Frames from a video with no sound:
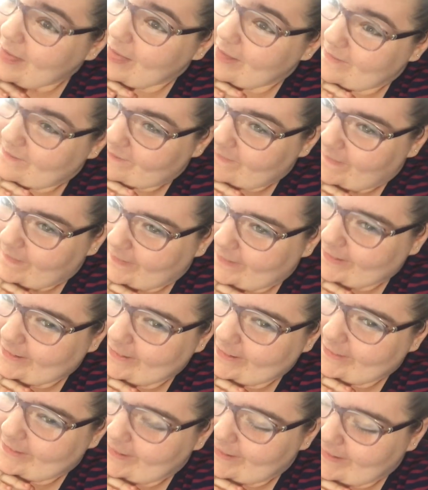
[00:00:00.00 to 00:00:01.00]
they're falling
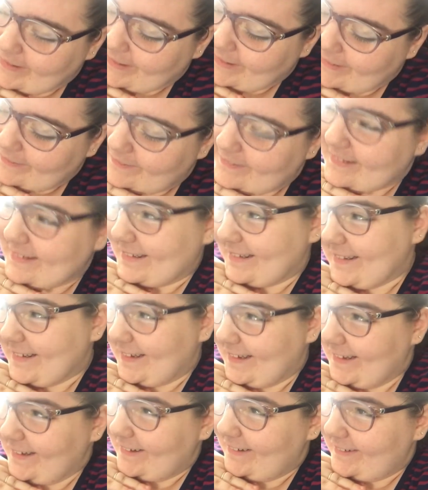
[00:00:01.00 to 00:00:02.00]
in love. It's
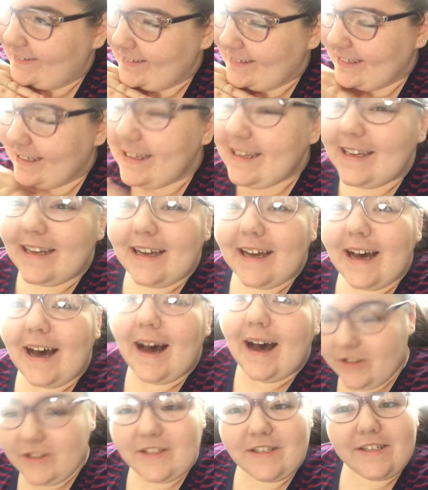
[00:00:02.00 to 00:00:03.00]
cute.
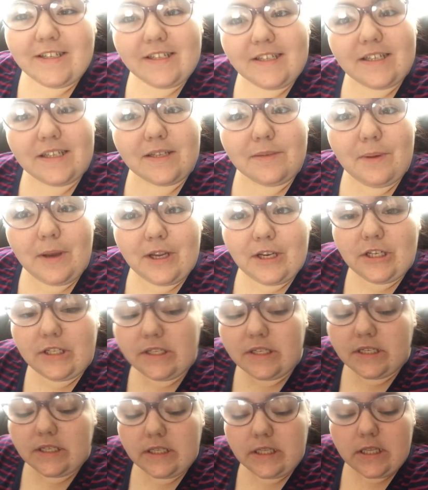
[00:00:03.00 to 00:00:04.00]
I'm 66
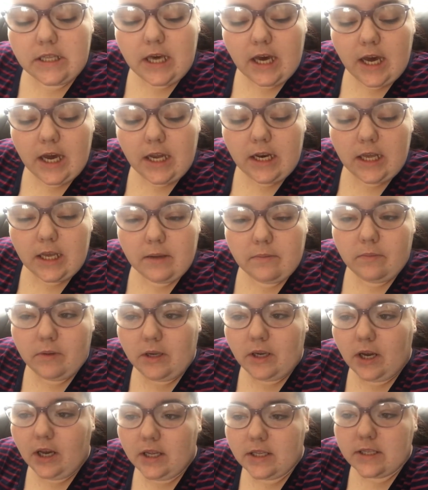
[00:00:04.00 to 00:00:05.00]
pages into that, and
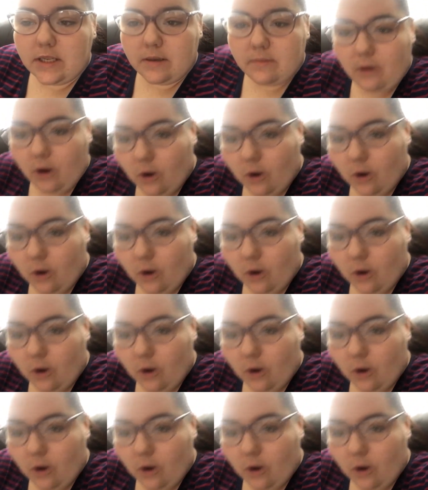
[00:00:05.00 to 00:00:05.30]
because I'm